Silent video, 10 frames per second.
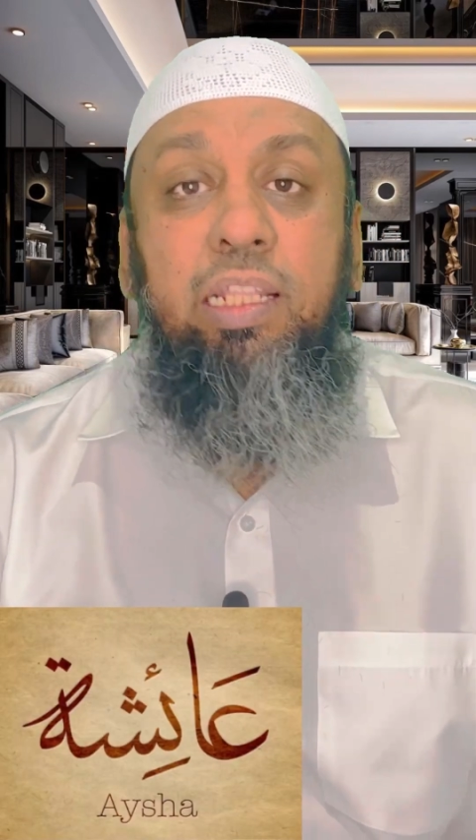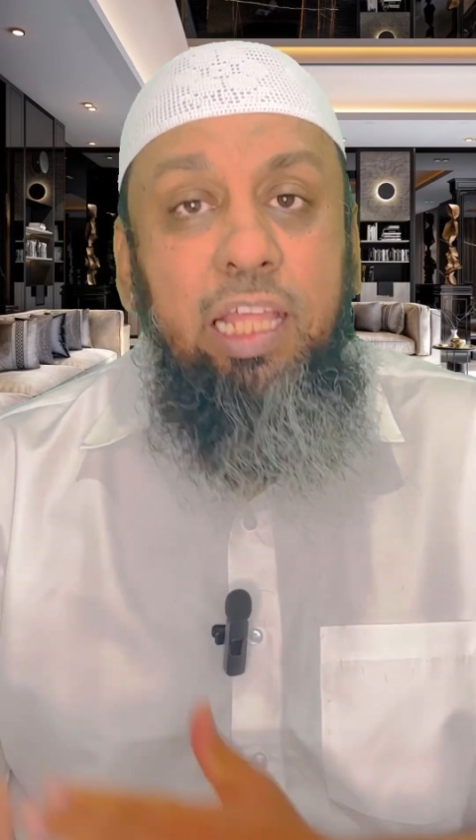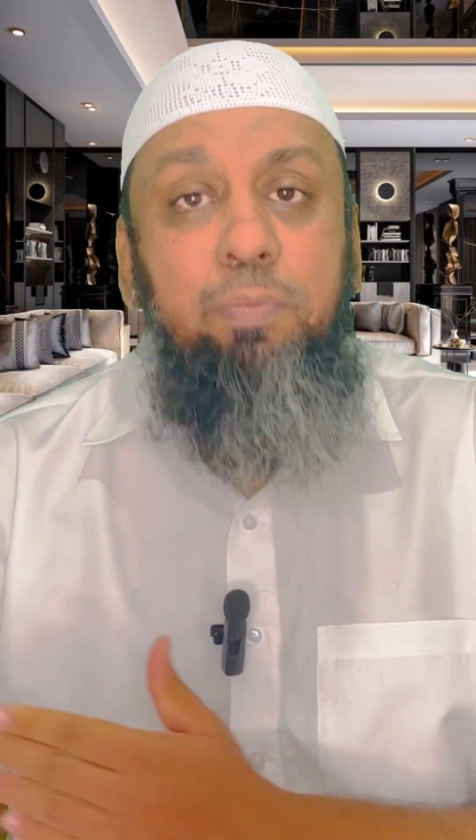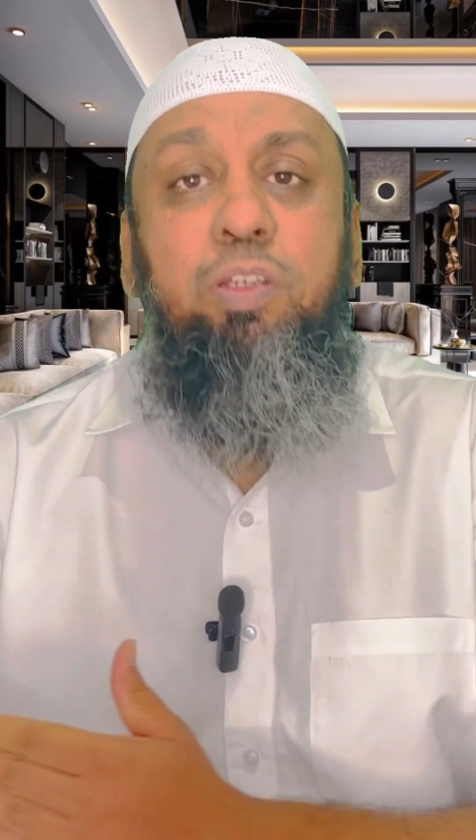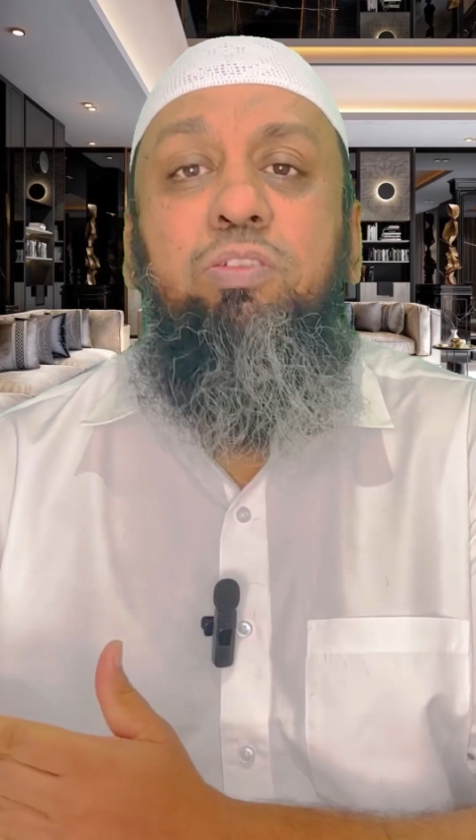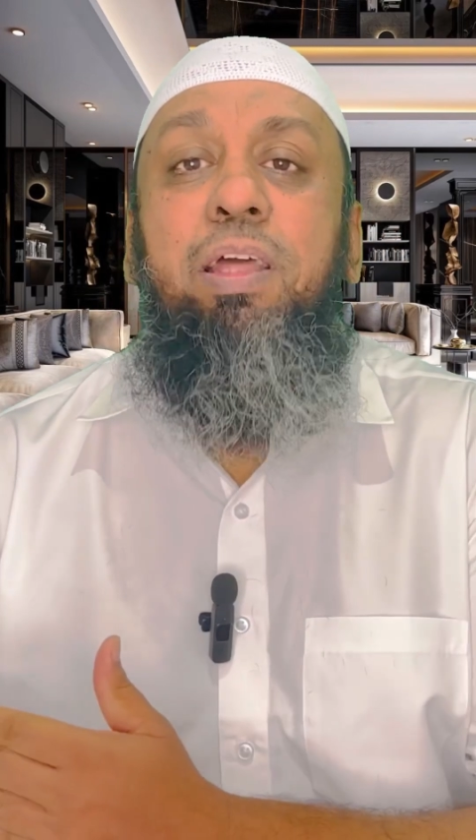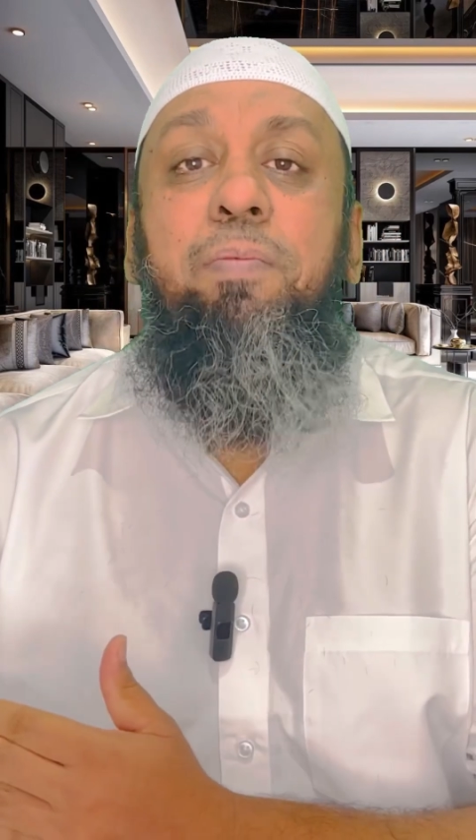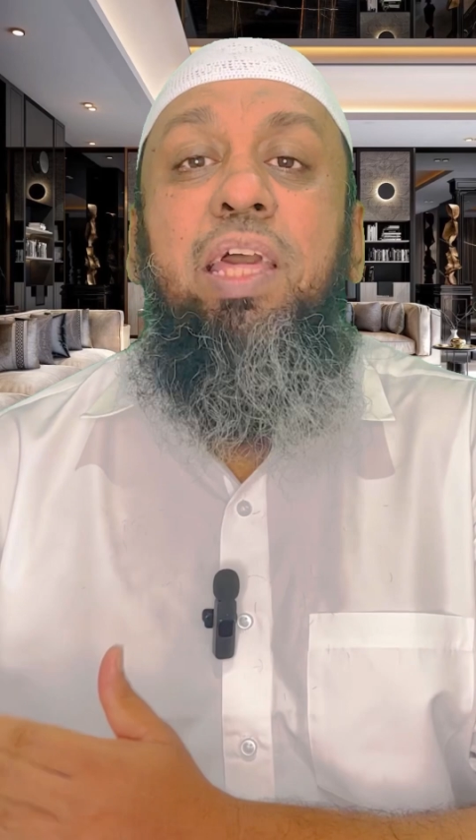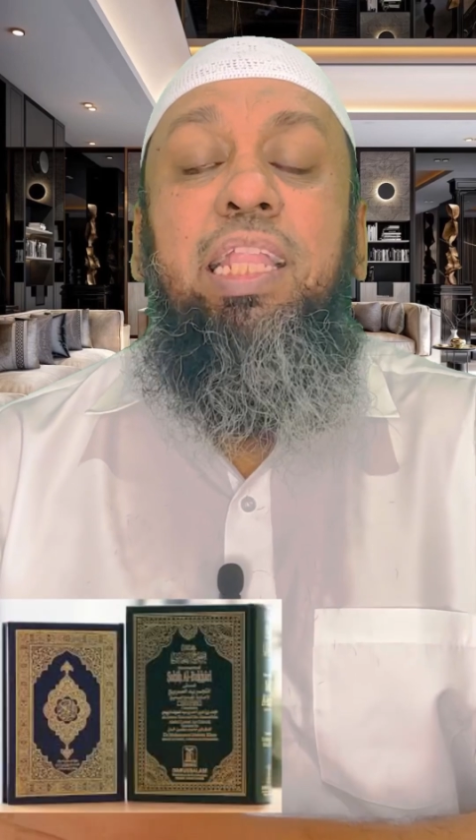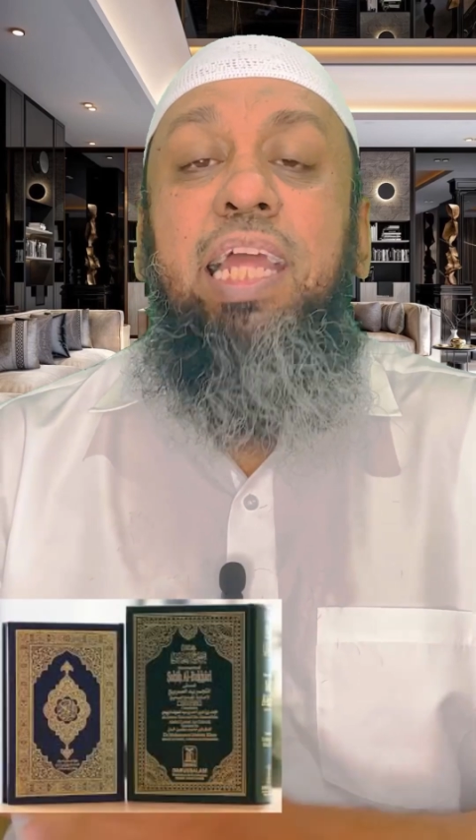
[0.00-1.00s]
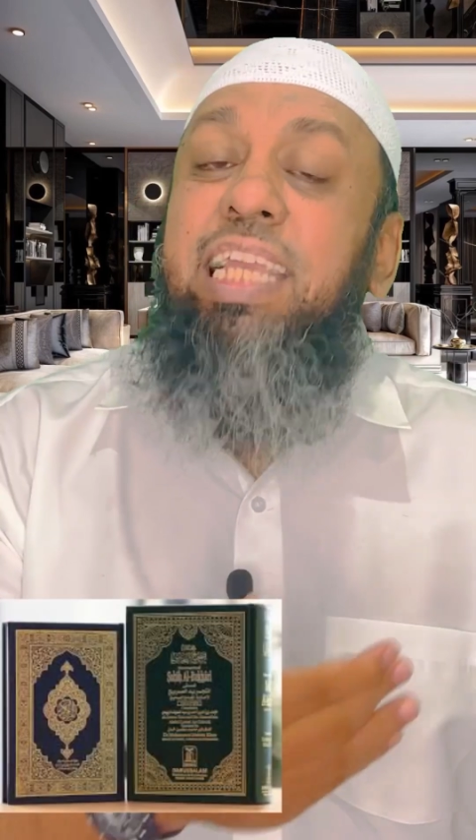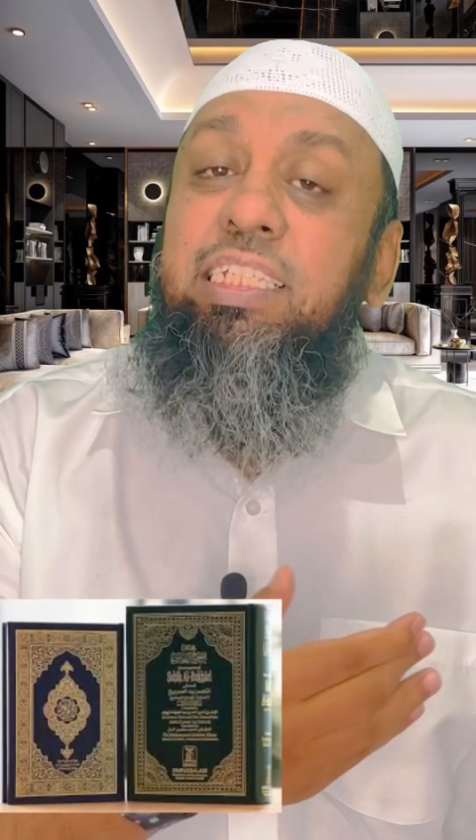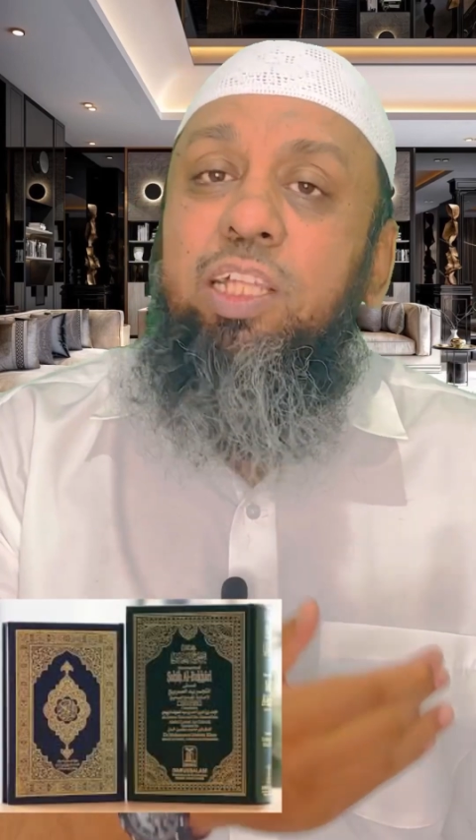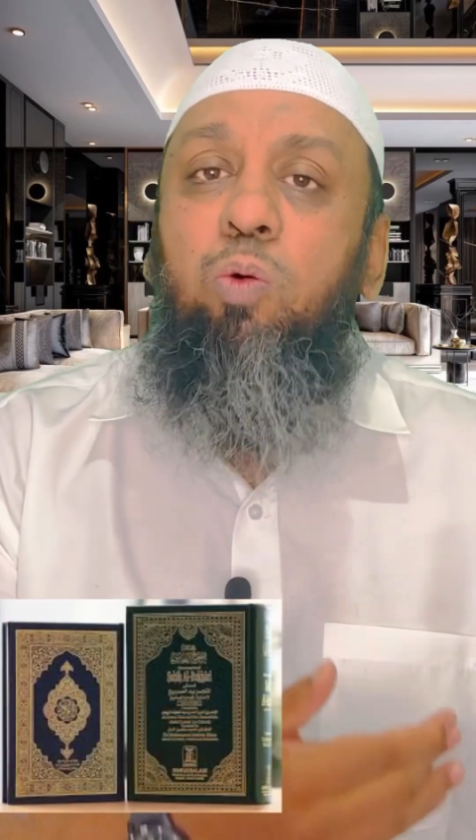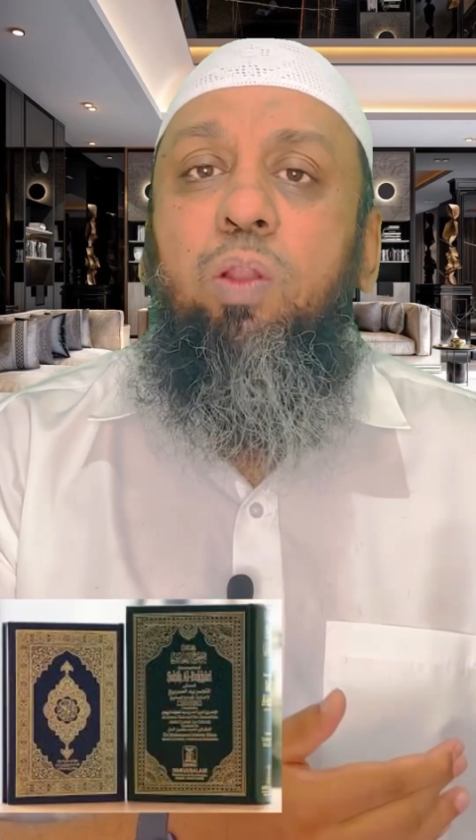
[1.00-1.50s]
They abuse them. They
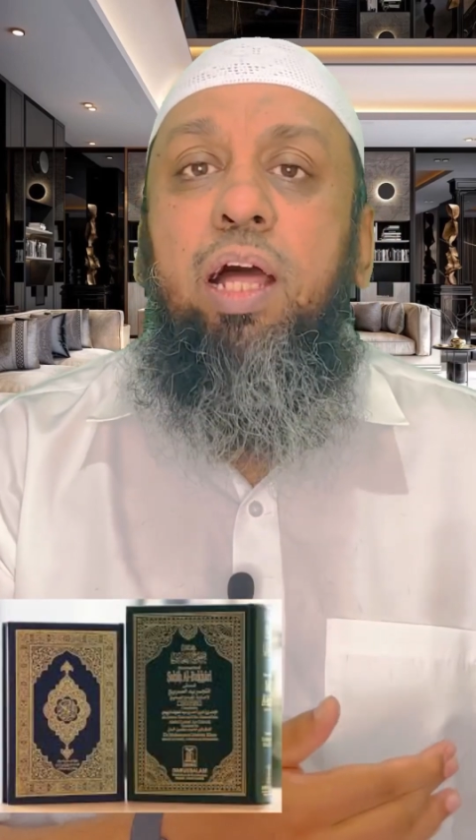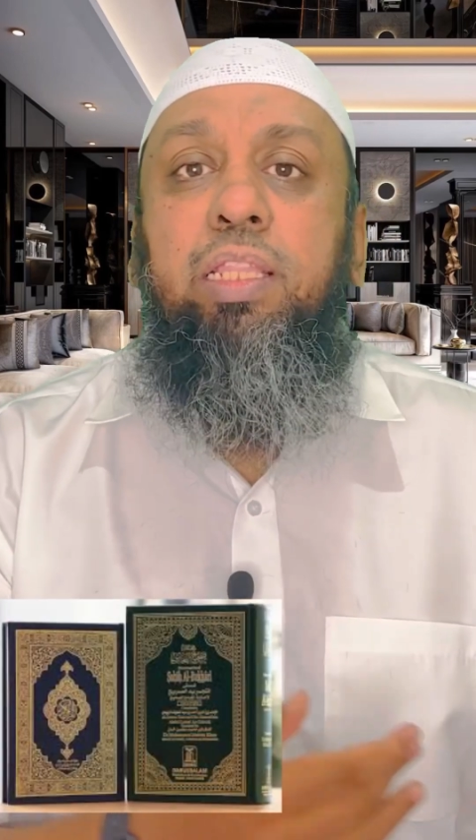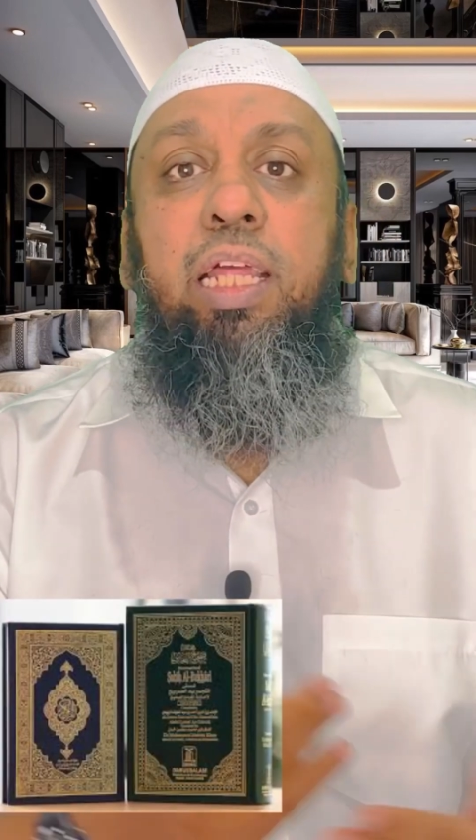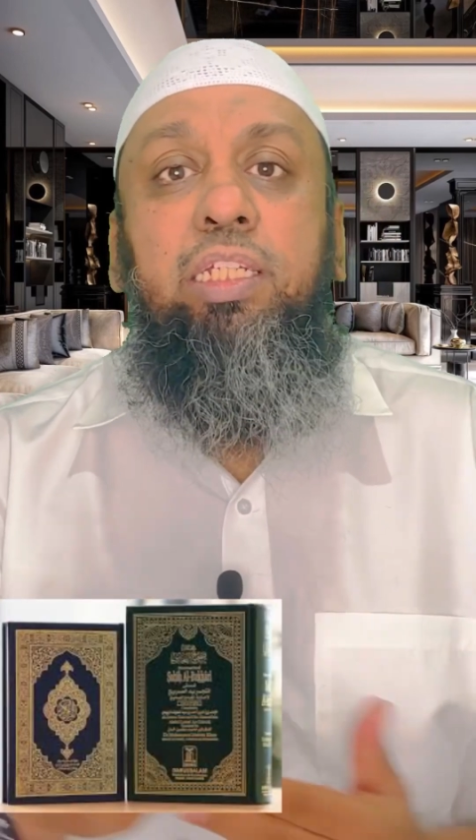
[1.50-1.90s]
change the Quran.